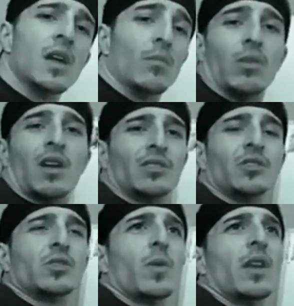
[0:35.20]
Blocks are
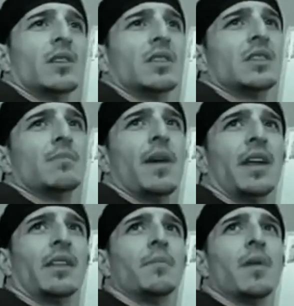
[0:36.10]
just a way to
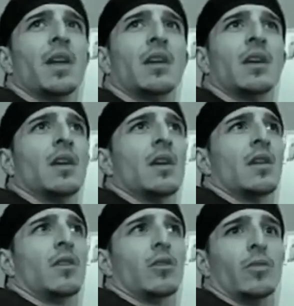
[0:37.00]
systematically make
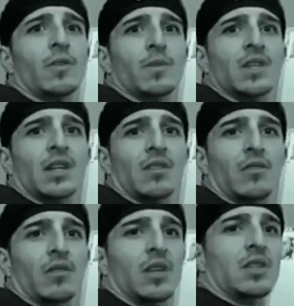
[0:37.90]
your arithmetic a
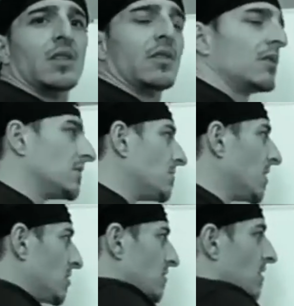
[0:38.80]
little easier to
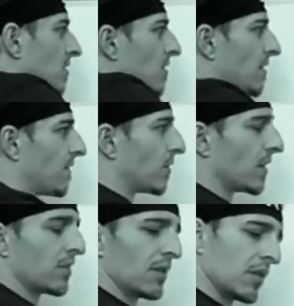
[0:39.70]
make sure that you're at a 40,
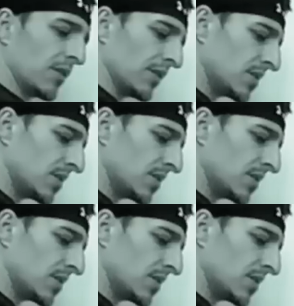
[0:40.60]
30, 30